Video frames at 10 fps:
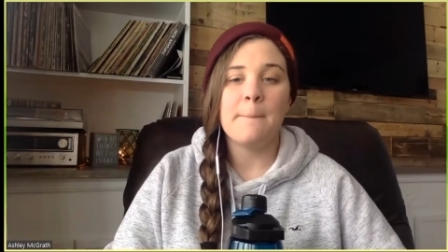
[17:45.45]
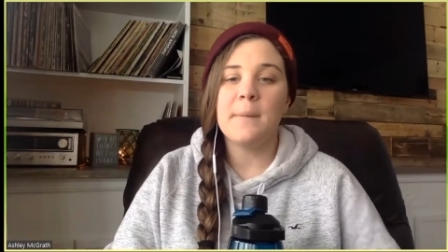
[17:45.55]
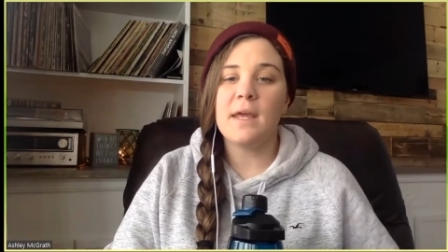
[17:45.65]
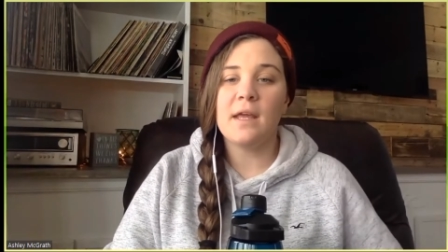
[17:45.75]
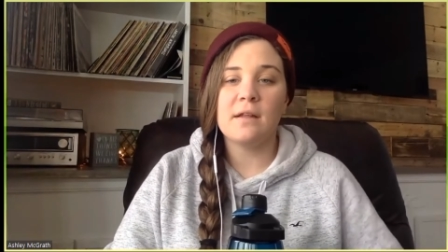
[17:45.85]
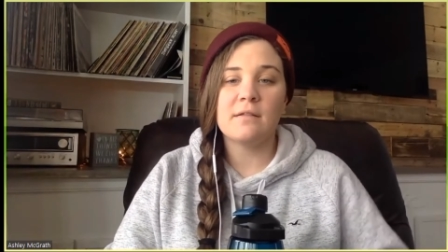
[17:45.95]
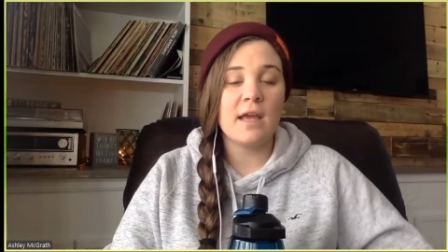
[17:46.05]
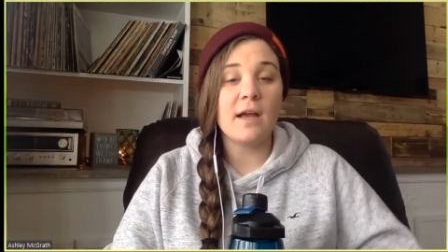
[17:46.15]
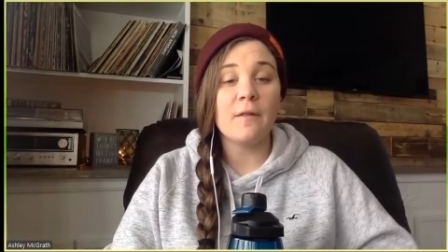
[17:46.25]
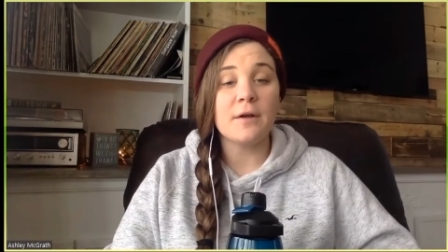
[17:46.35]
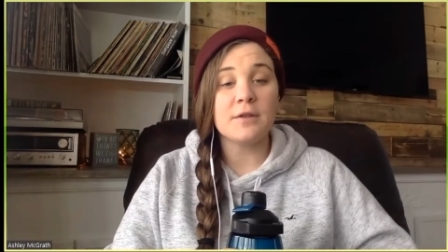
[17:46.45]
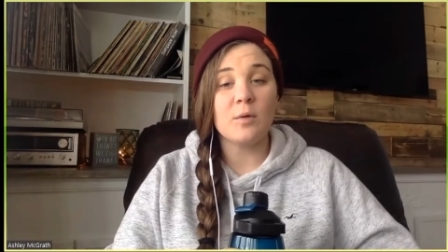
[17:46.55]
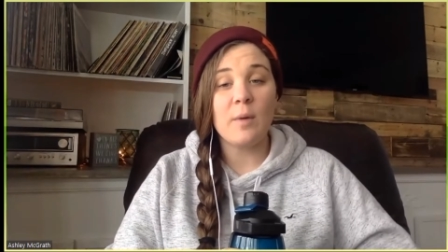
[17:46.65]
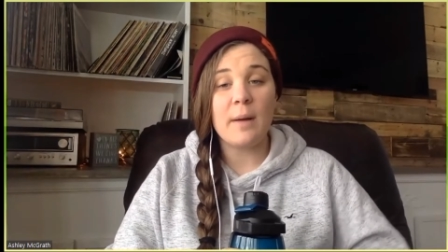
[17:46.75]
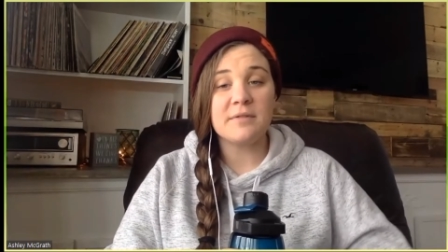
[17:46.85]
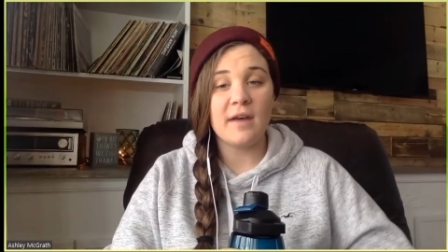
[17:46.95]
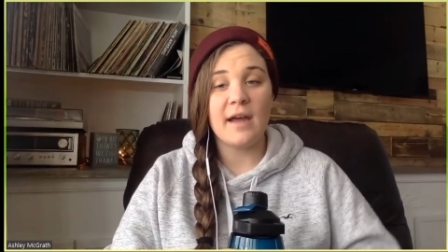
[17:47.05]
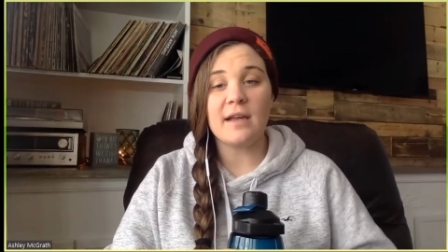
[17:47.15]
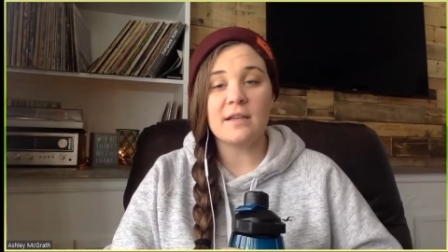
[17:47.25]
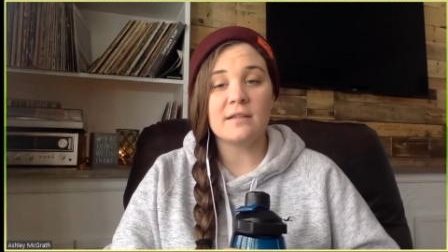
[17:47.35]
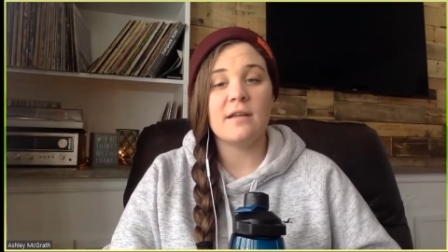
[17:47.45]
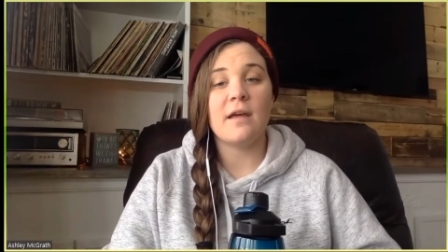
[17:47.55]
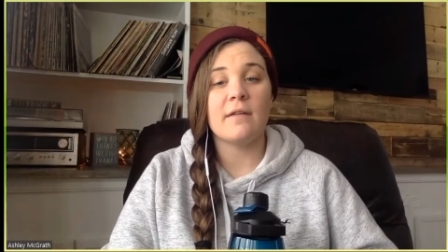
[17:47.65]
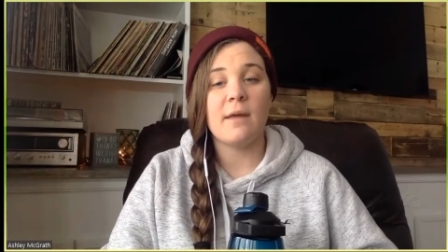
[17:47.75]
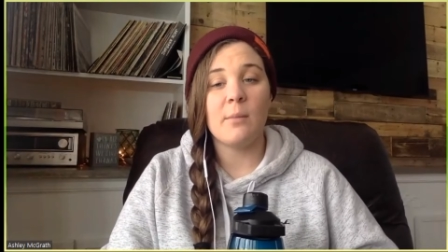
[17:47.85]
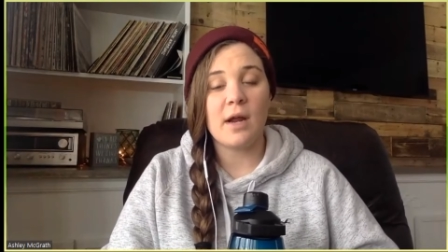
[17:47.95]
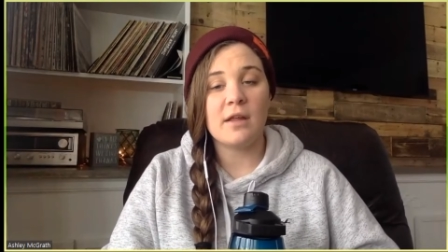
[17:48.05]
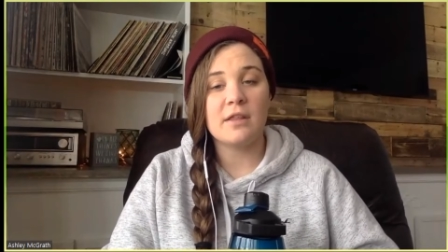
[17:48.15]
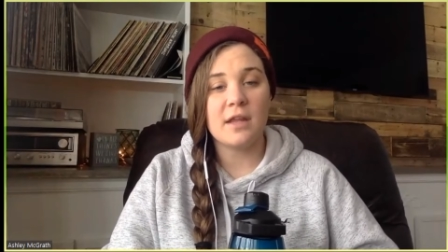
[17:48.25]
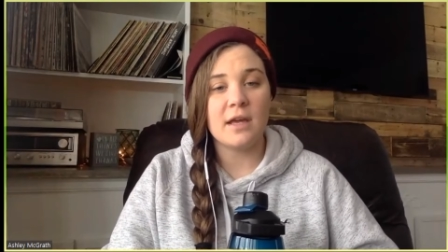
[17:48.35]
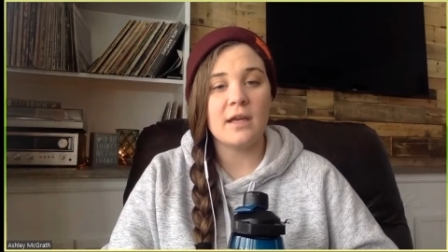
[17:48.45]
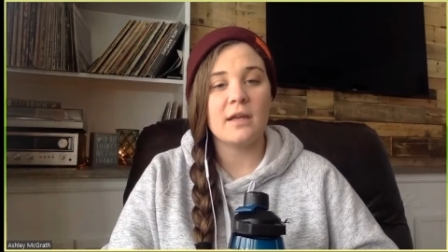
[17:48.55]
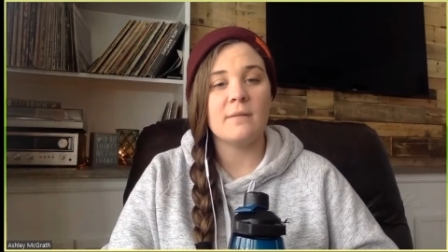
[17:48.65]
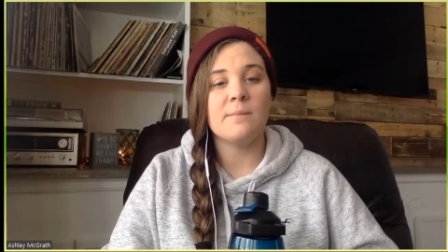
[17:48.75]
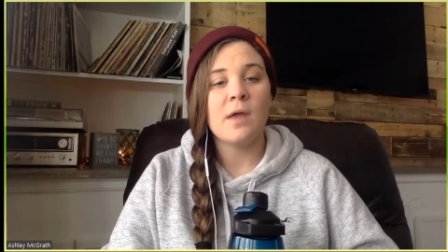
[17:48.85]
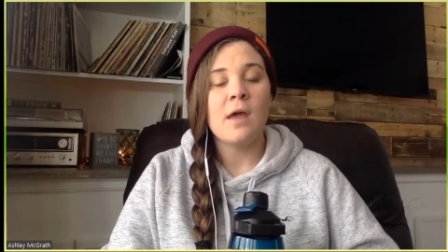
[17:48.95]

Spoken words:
me taking a look at their website and telling them what I think and